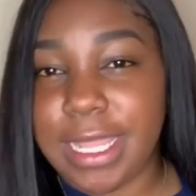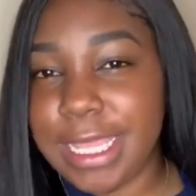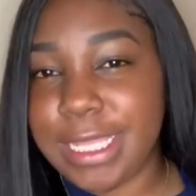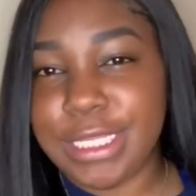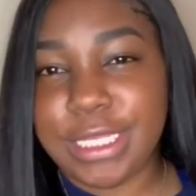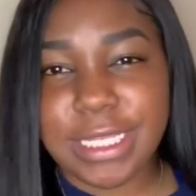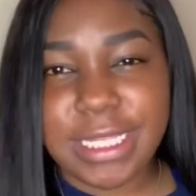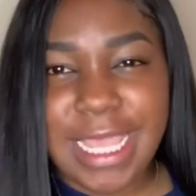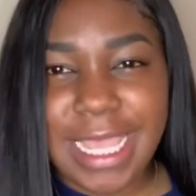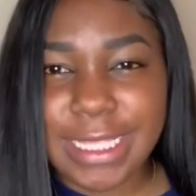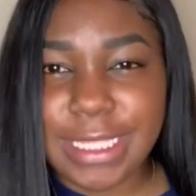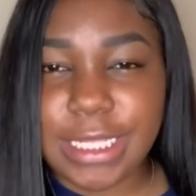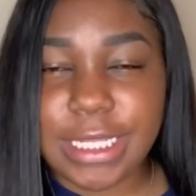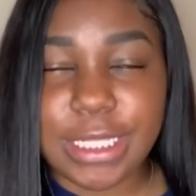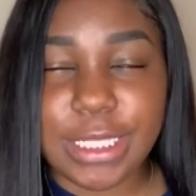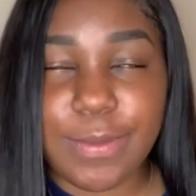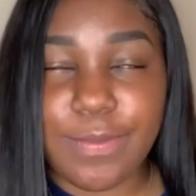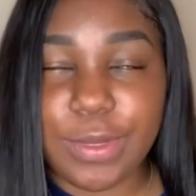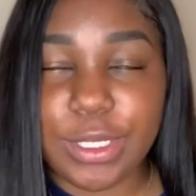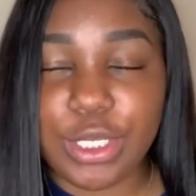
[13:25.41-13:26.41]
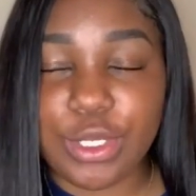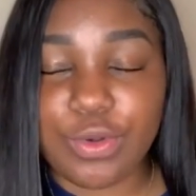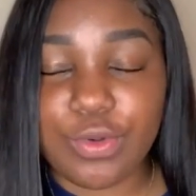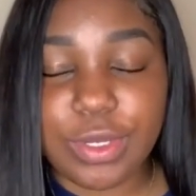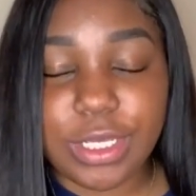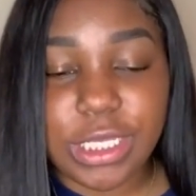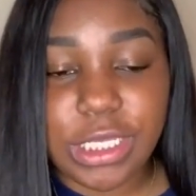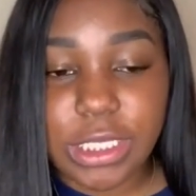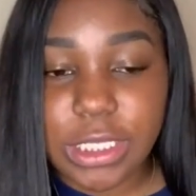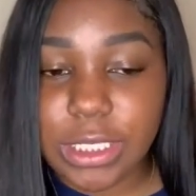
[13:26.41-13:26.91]
Like just asking us a bunch of
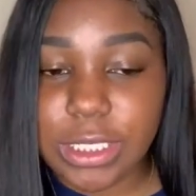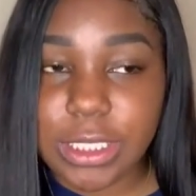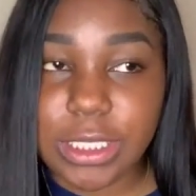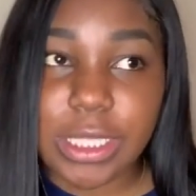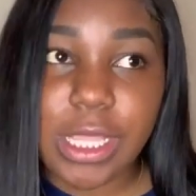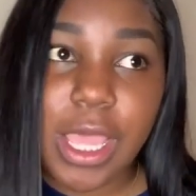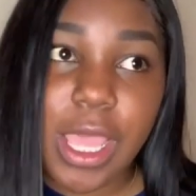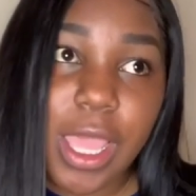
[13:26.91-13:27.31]
questions,